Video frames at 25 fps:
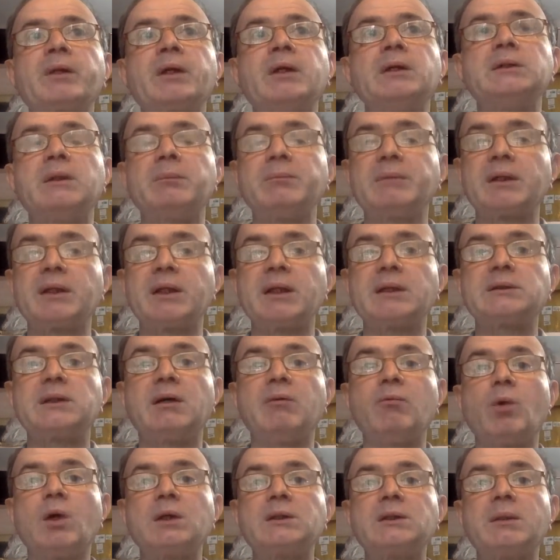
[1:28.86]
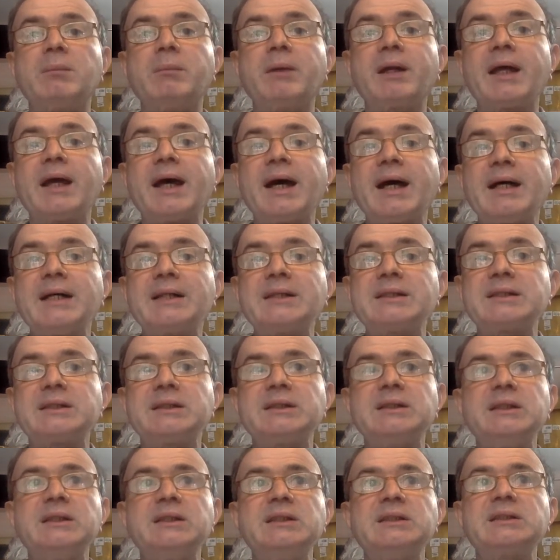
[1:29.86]
something like what somebody has
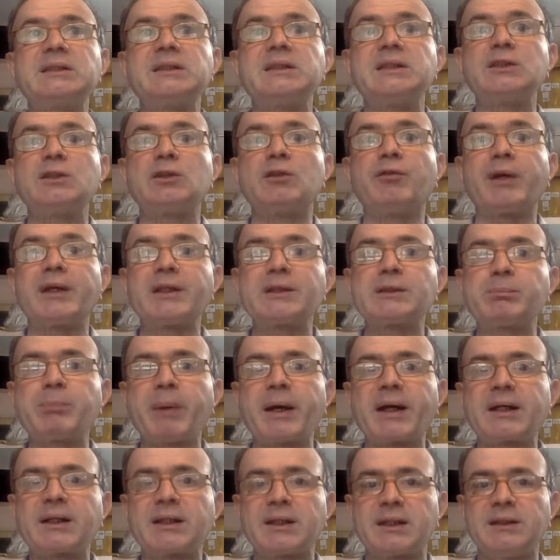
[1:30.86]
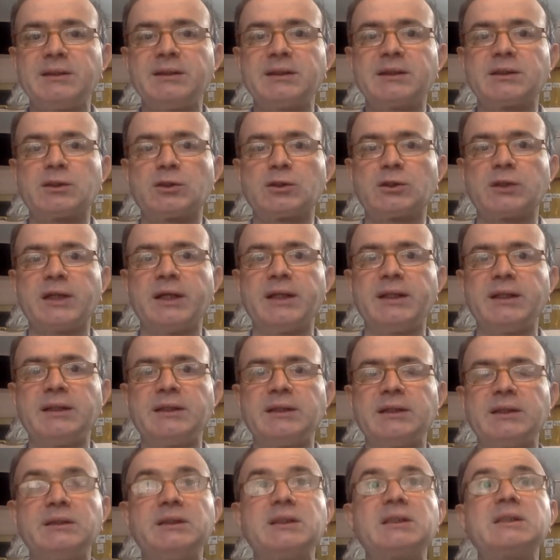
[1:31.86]
in the sense of respect in the
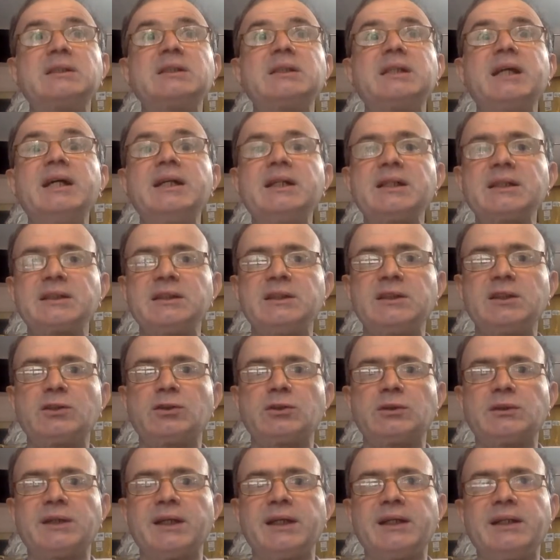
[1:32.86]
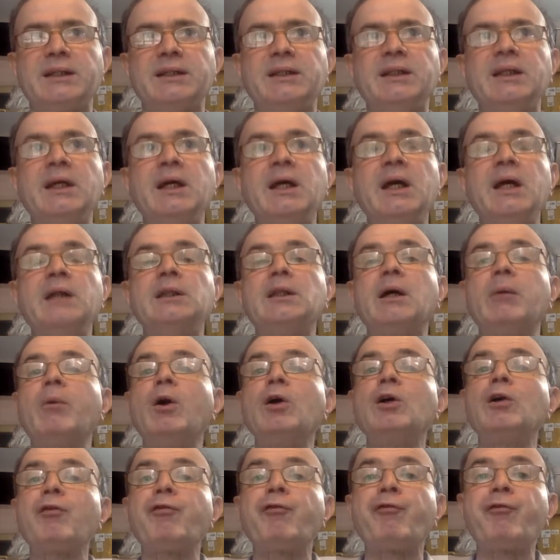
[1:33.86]
society, the status in the society, the
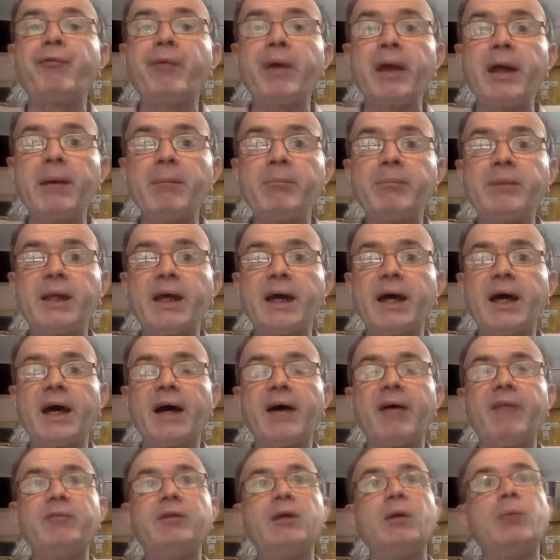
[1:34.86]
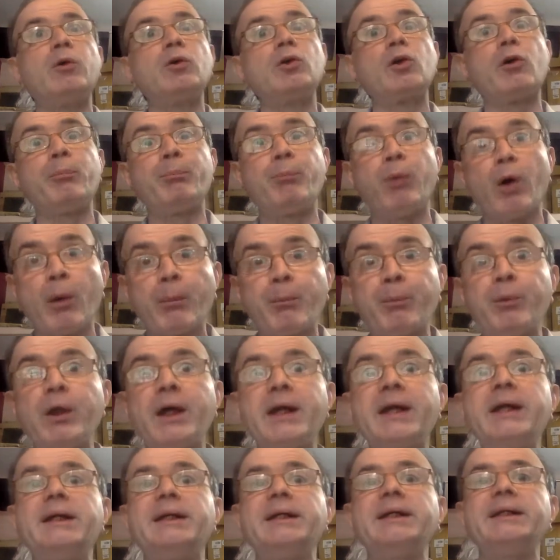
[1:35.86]
amount of fame they have, the amount of
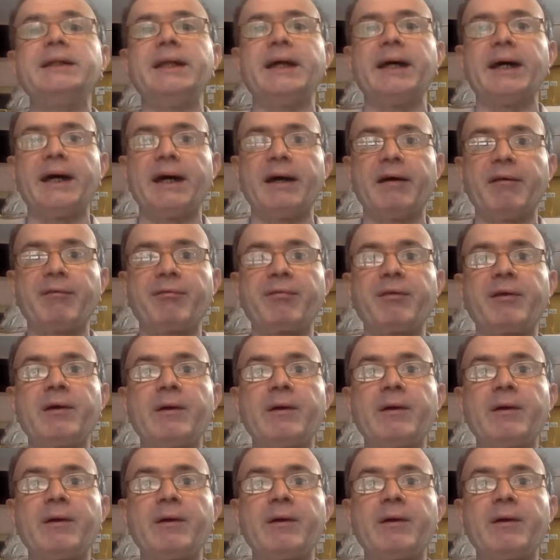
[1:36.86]
popularity they have,